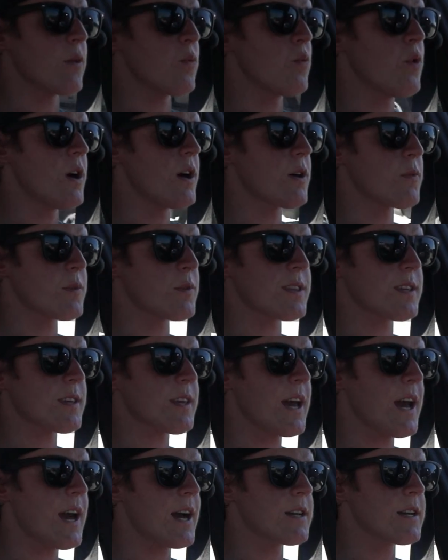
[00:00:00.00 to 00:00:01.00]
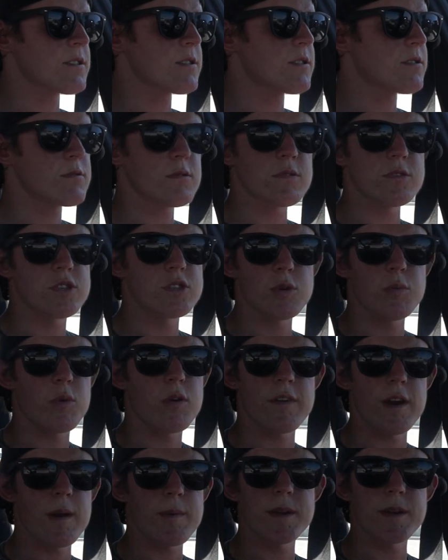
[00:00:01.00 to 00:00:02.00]
at 1 with the gas, there's no
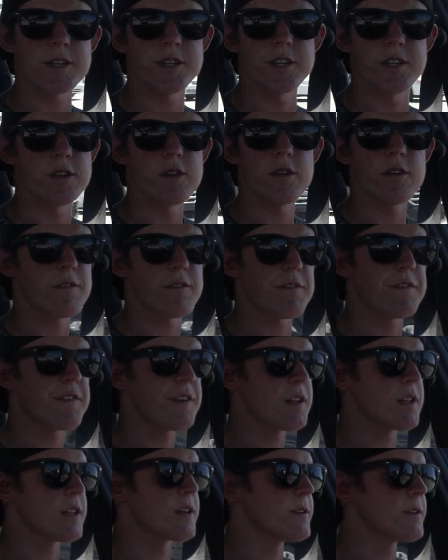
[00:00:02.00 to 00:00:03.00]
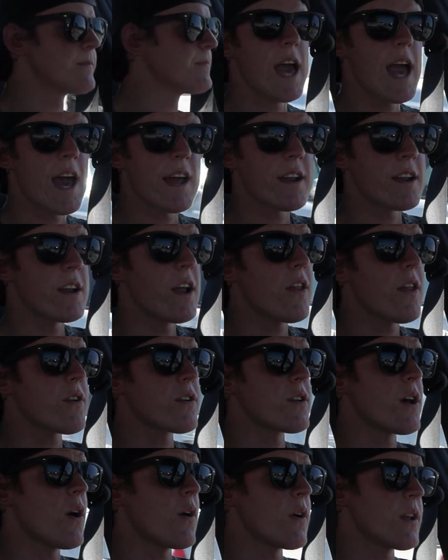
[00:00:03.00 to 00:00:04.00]
more vibration. You don't even feel it. And
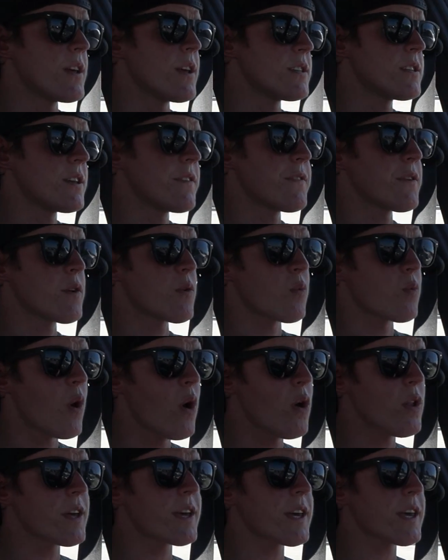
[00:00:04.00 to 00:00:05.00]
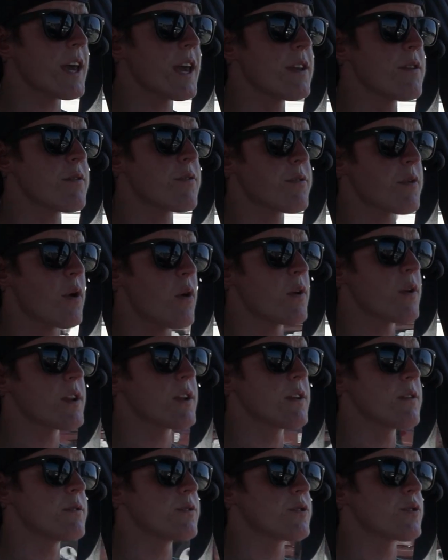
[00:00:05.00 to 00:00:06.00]
another note is if you're rolling and you throw it
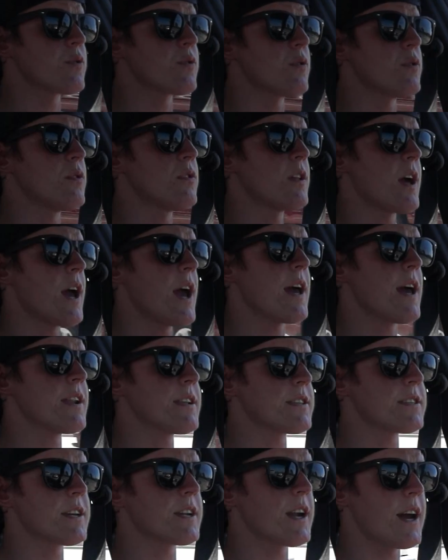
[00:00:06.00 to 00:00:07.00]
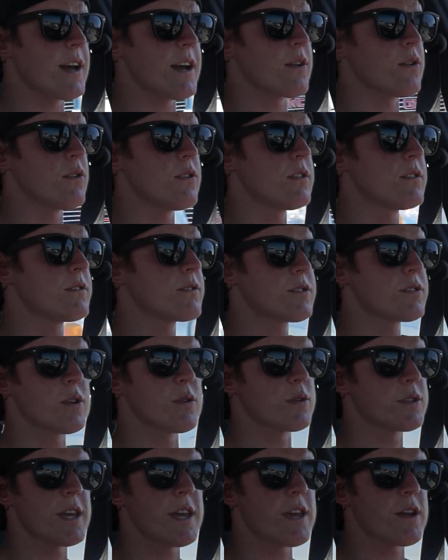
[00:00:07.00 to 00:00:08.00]
in neutral and it's at idle,
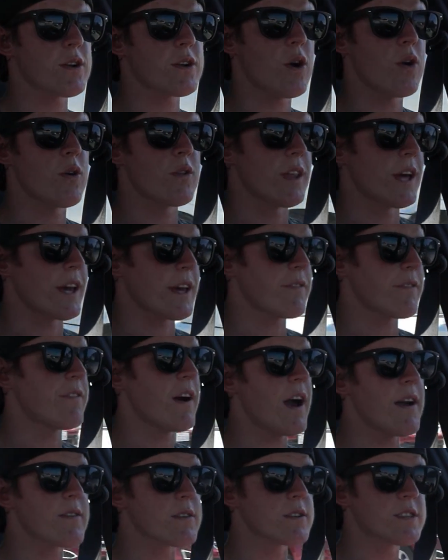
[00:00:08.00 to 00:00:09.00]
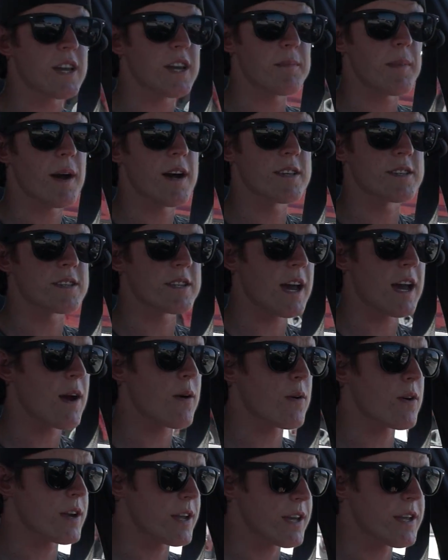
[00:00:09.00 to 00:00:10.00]
so say you're going like 5 or 10 miles an
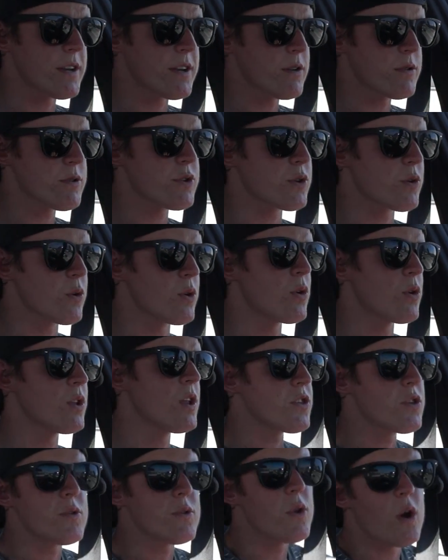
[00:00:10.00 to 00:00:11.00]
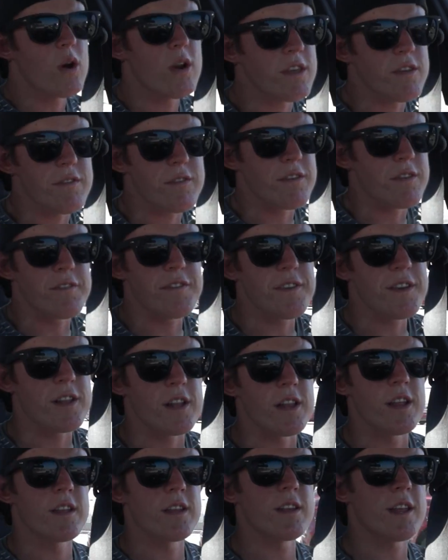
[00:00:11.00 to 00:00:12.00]
hour in neutral, you don't even
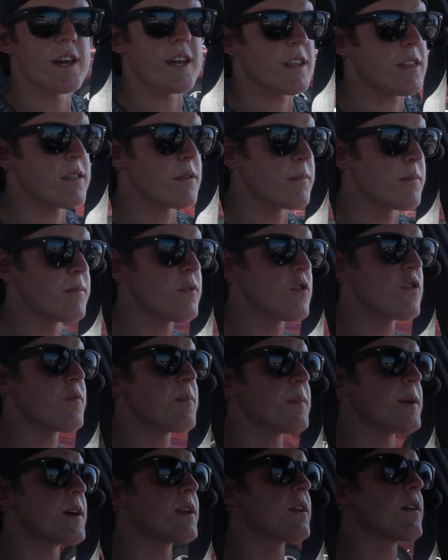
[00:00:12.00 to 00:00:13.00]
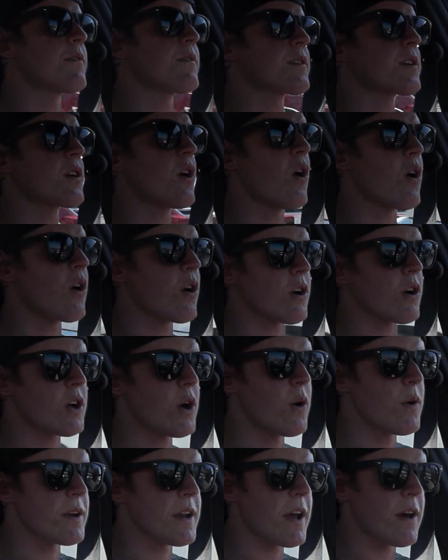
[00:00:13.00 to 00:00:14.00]
feel it. Like the movement of the car
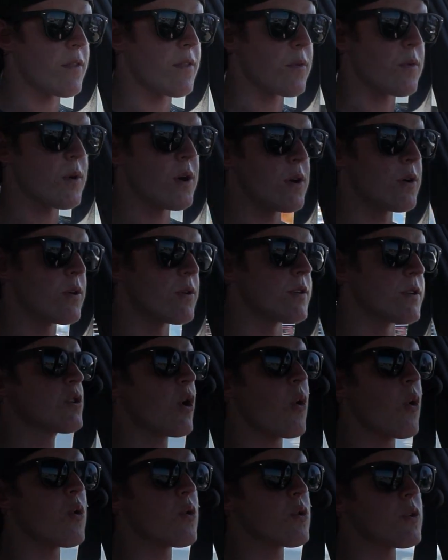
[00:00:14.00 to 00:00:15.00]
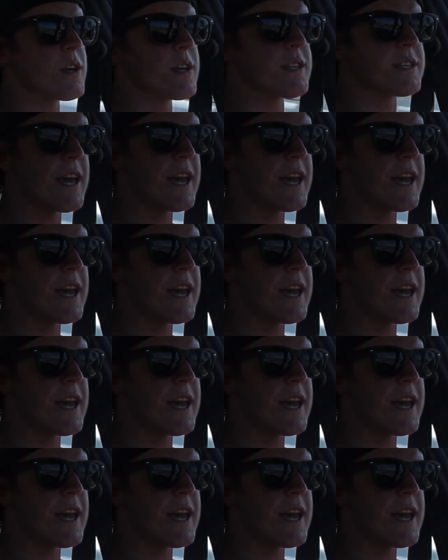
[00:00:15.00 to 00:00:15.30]
going down the road totally